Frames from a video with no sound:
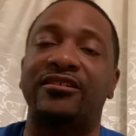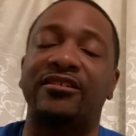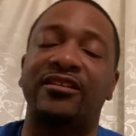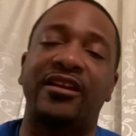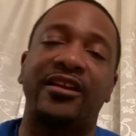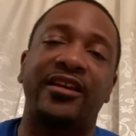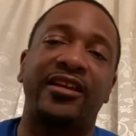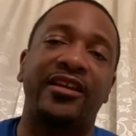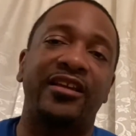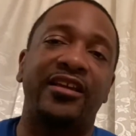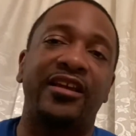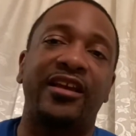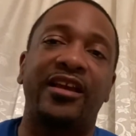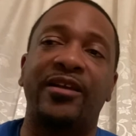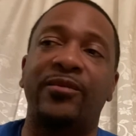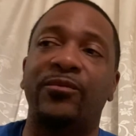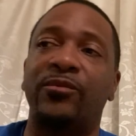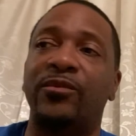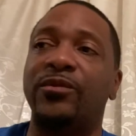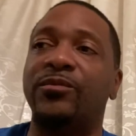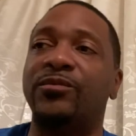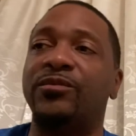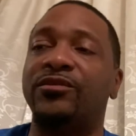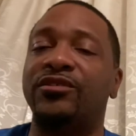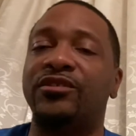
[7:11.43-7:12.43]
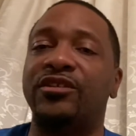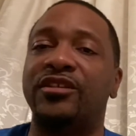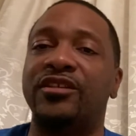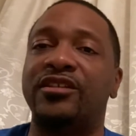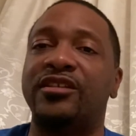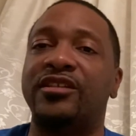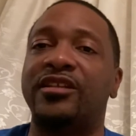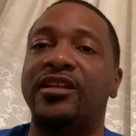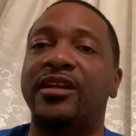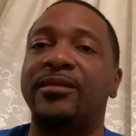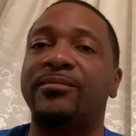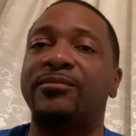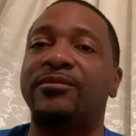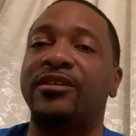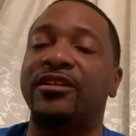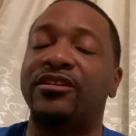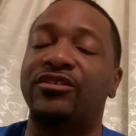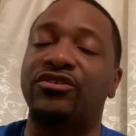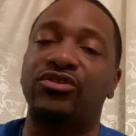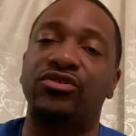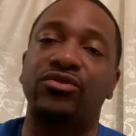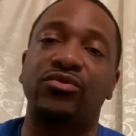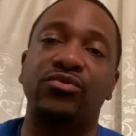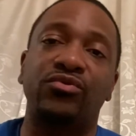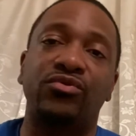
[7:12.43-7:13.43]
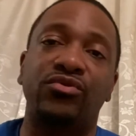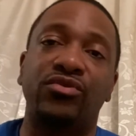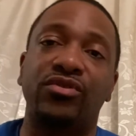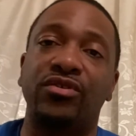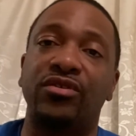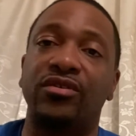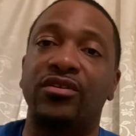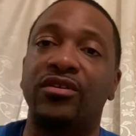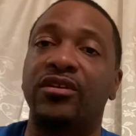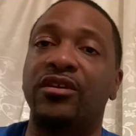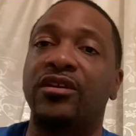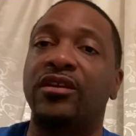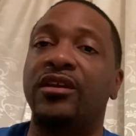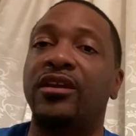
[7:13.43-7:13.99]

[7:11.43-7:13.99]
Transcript: Like, what was the steps that you took